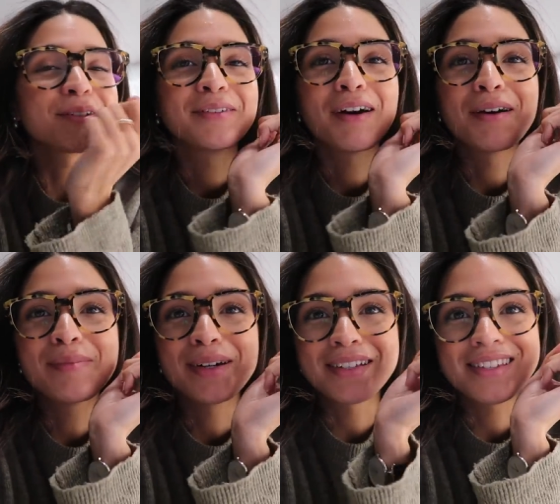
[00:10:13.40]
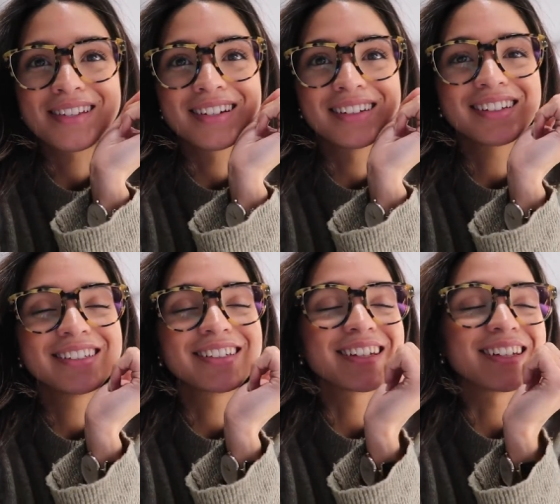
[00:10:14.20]
so I've got pasta
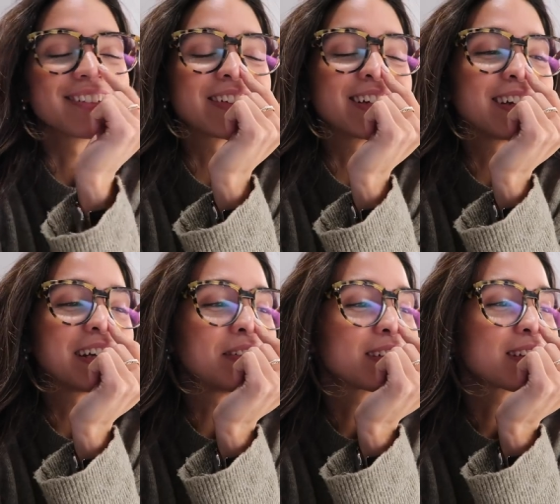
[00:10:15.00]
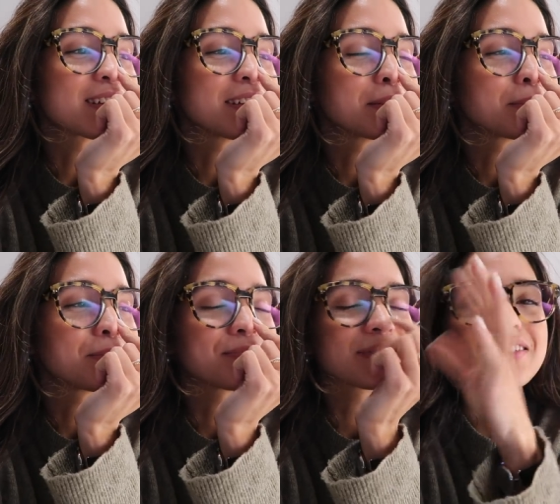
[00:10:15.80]
cooking right now because I
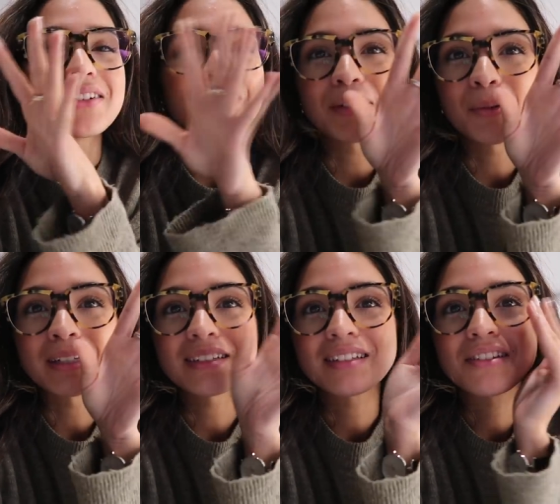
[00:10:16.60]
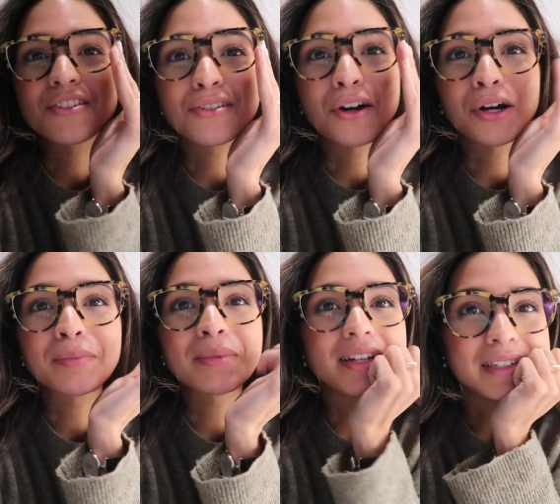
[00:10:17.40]
am, that's all I want. It's just
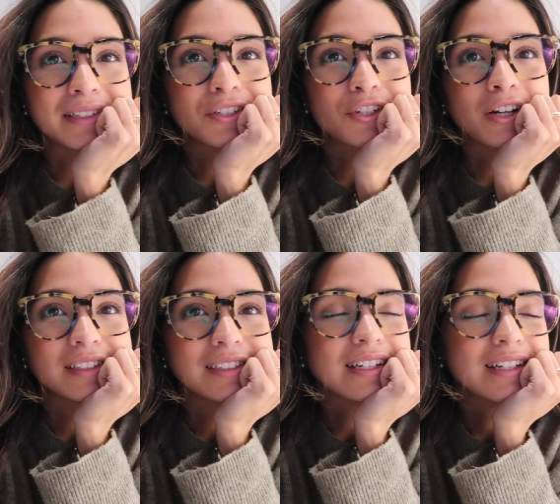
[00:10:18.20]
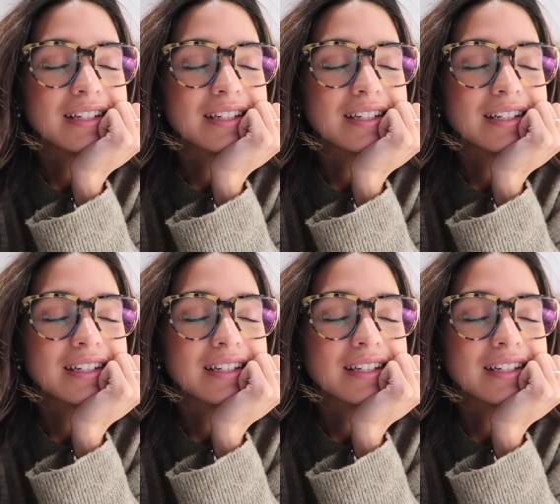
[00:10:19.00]
carbs and chocolate.